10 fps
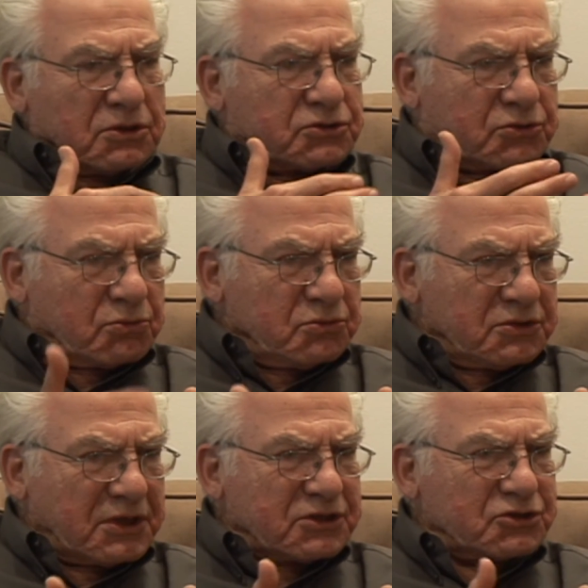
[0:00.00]

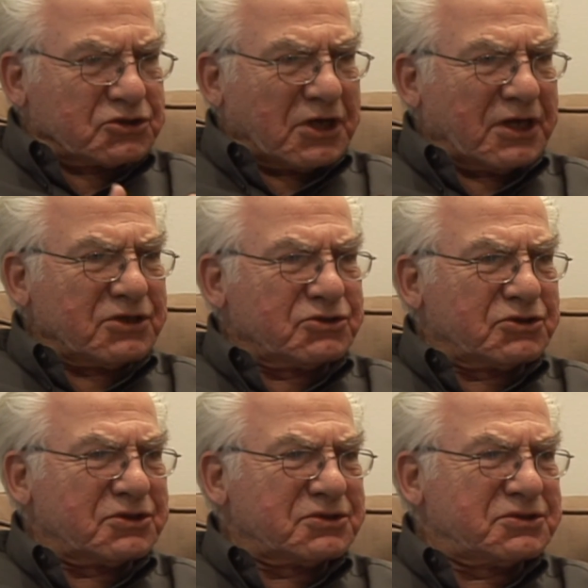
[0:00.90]
student
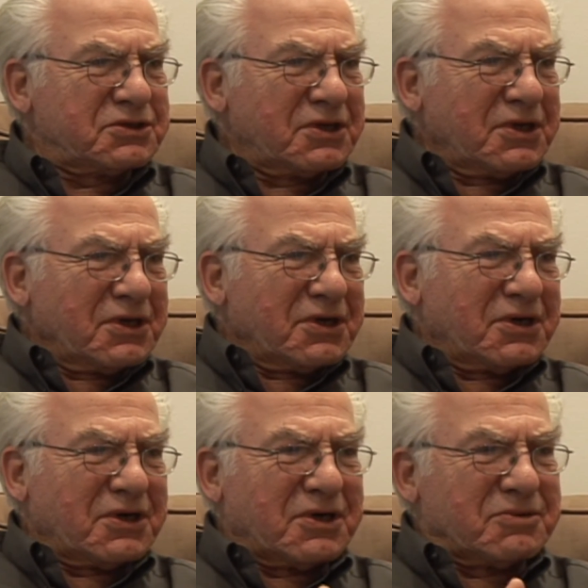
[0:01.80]
exchanges,
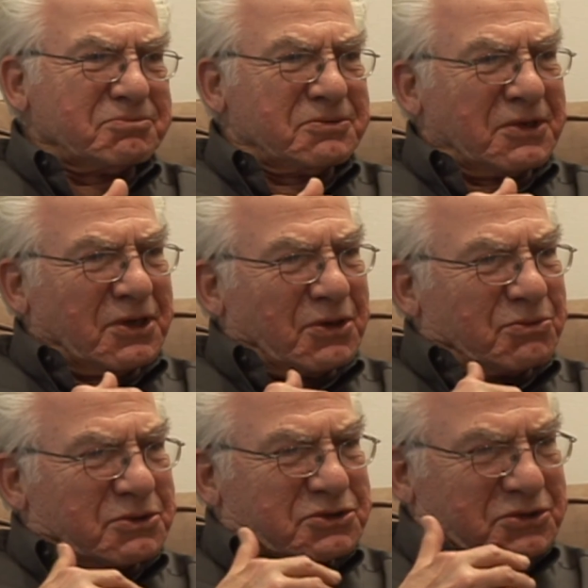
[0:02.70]
um,
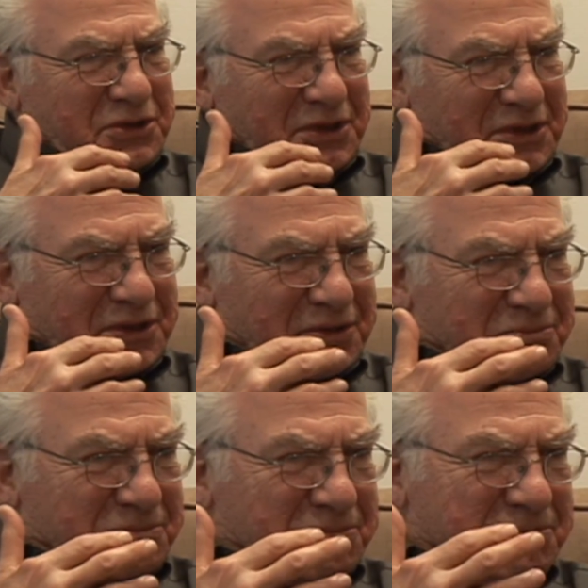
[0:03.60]
which
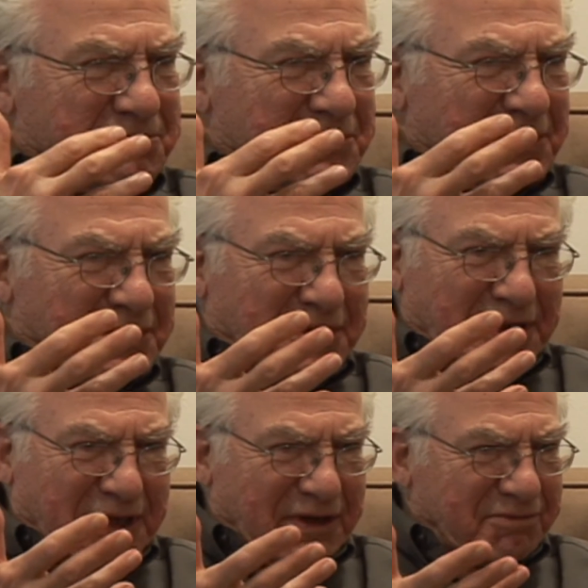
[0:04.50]
have, uh,
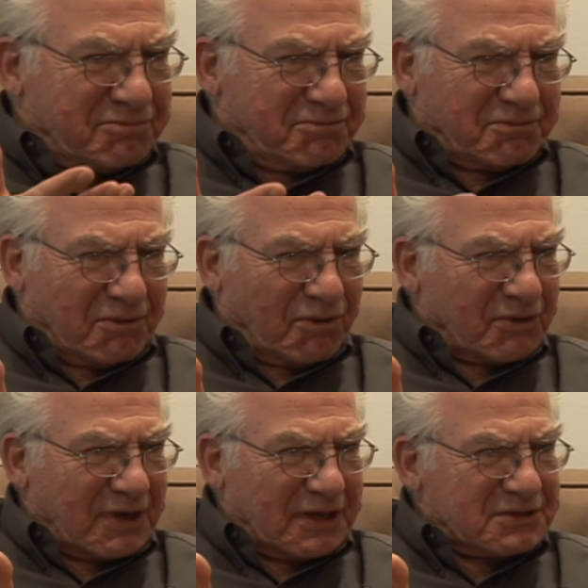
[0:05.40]
have,
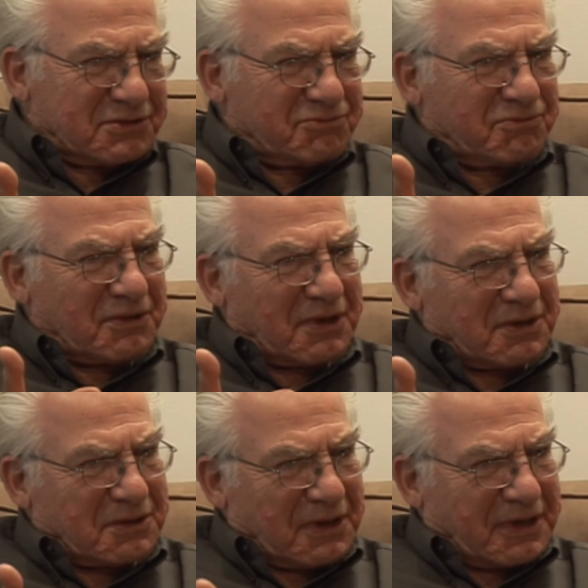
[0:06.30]
all kinds of
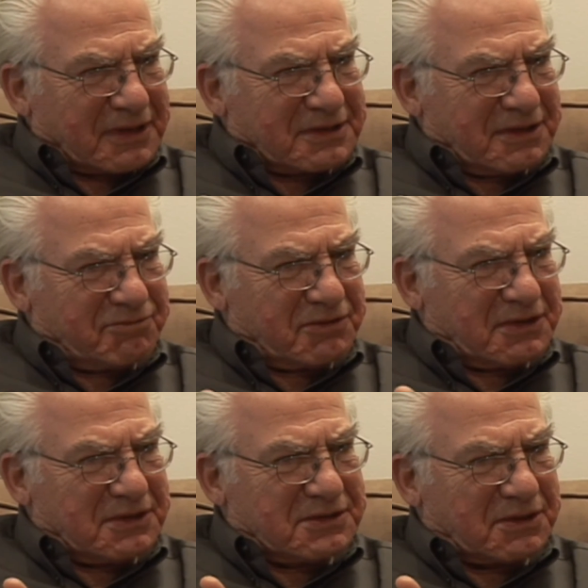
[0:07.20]

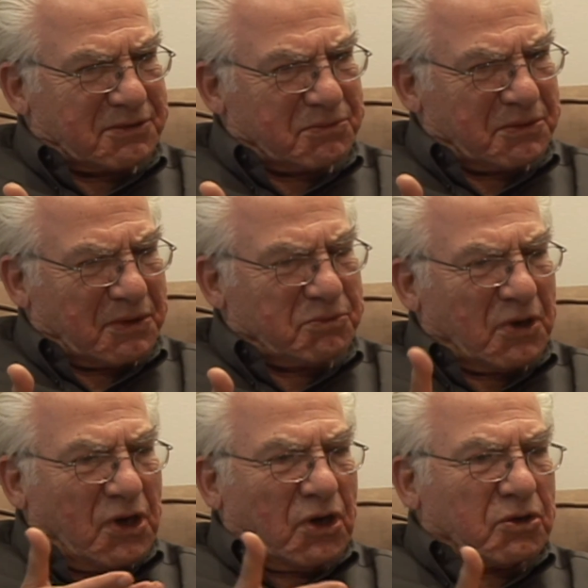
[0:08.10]
activities. That, well,
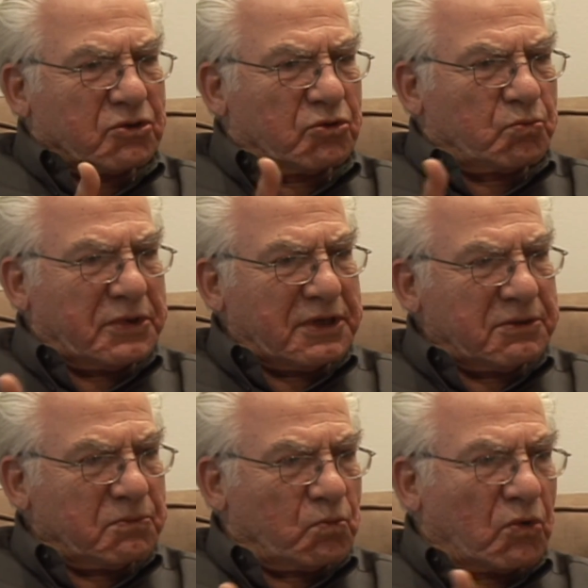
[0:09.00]
could
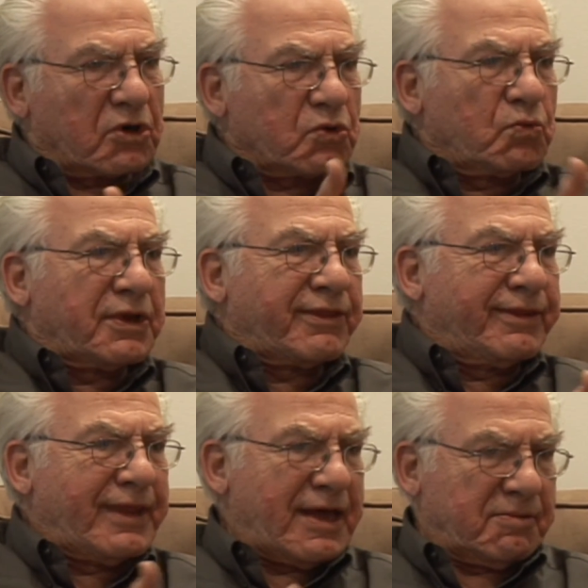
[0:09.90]
we work with
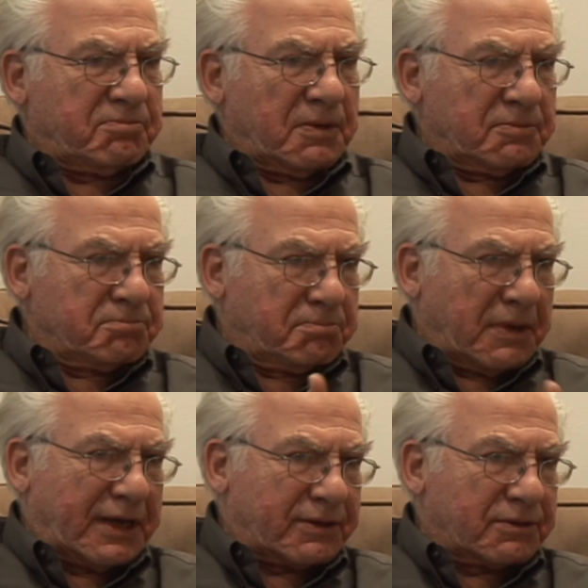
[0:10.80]
them
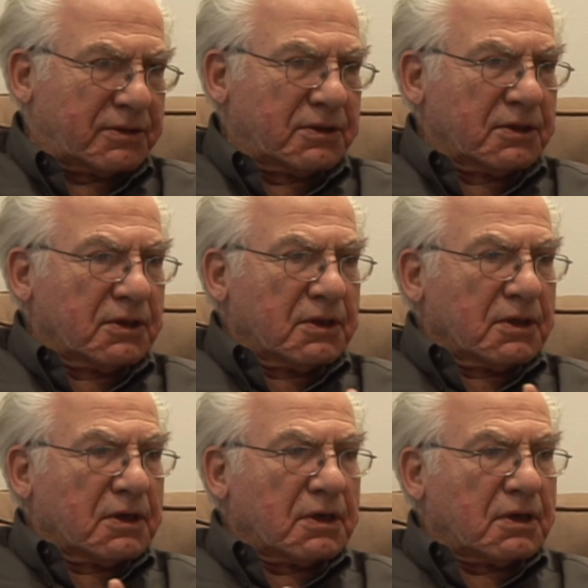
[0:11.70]
better? Yeah.
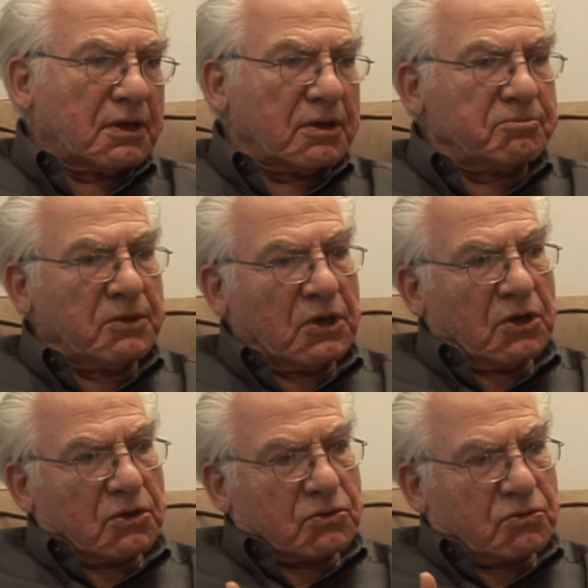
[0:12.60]
Um,
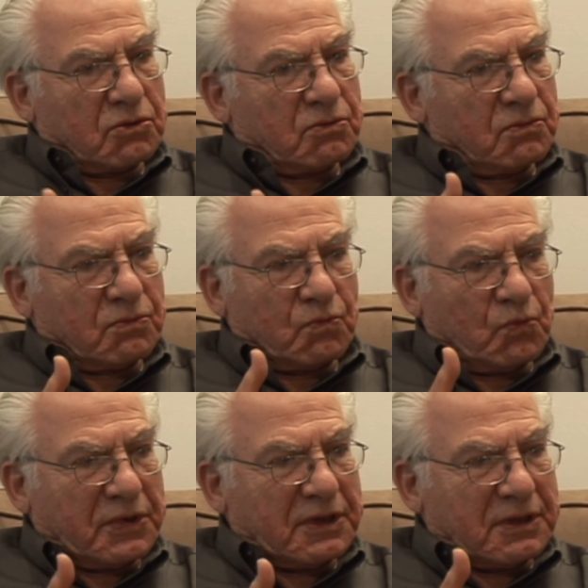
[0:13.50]
couldn't
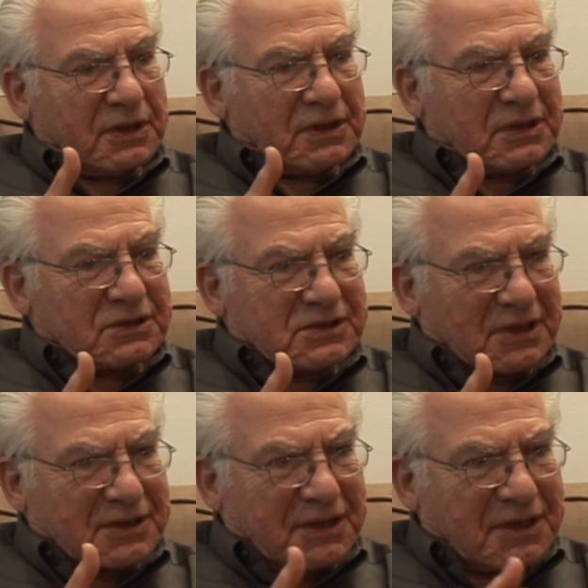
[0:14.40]
we,
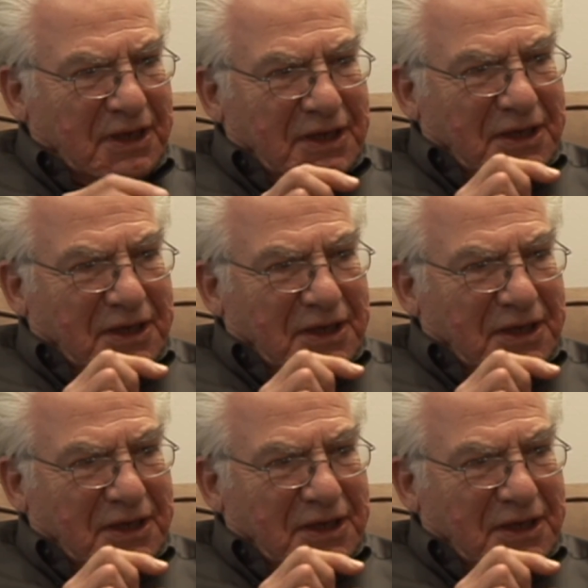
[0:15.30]
I think,